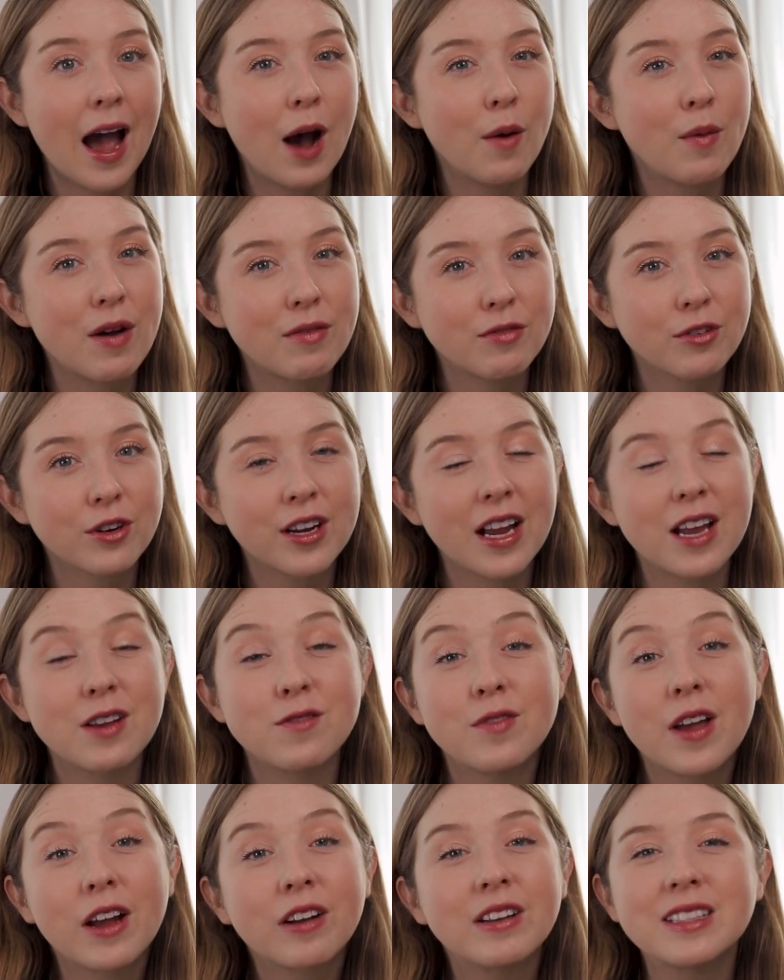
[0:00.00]
However,
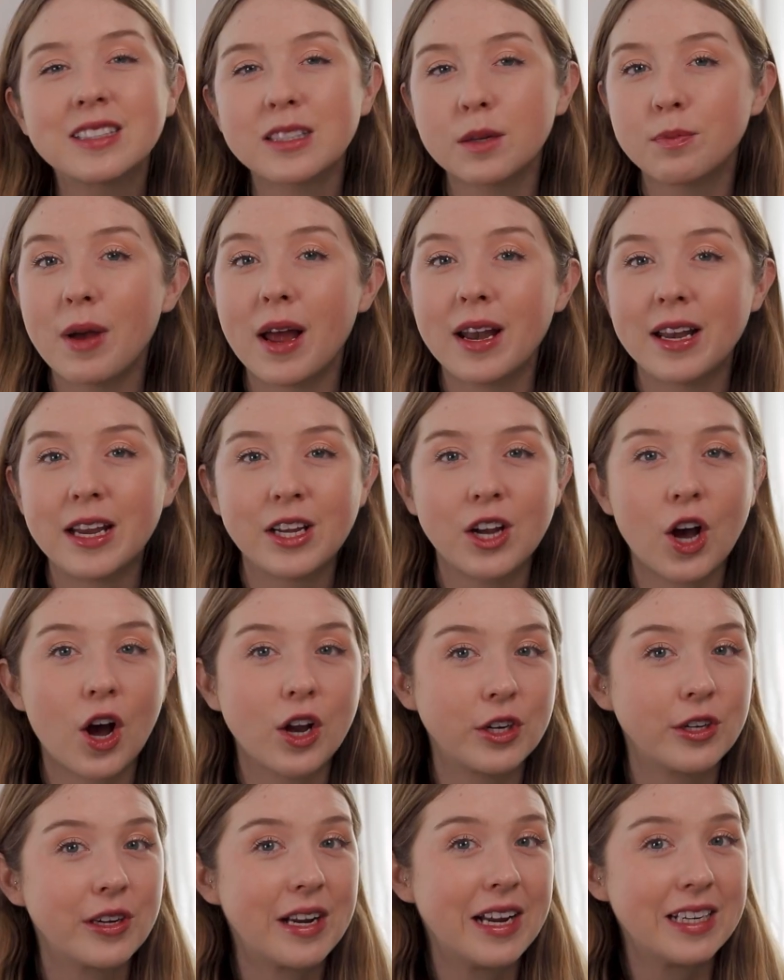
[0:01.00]
it varies depending
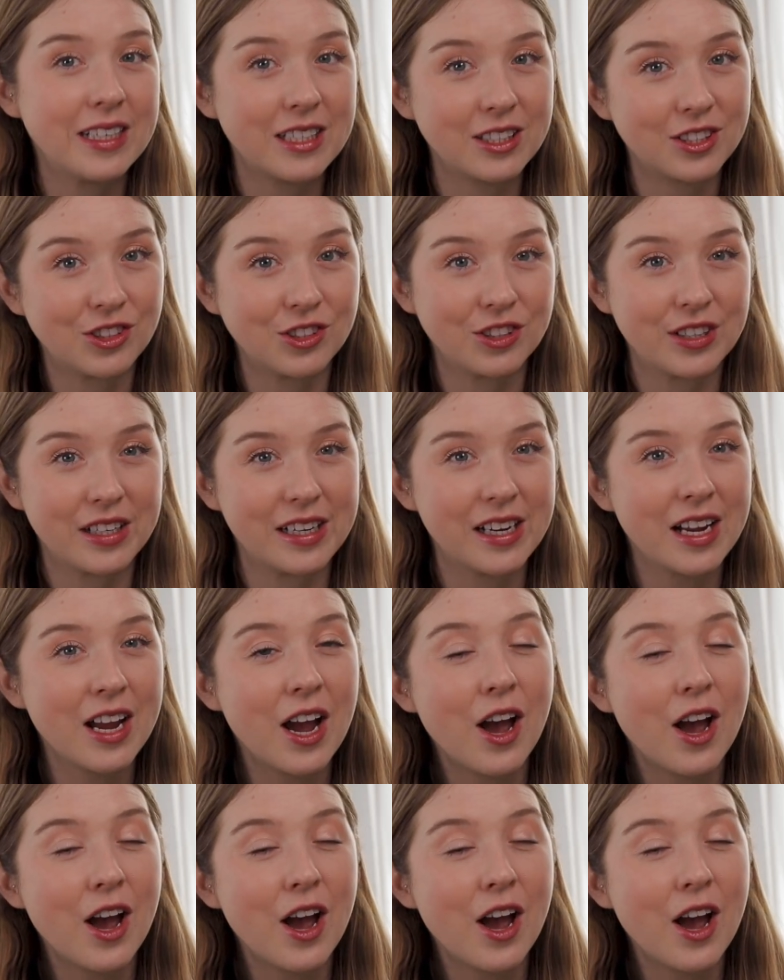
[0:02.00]
on your industry.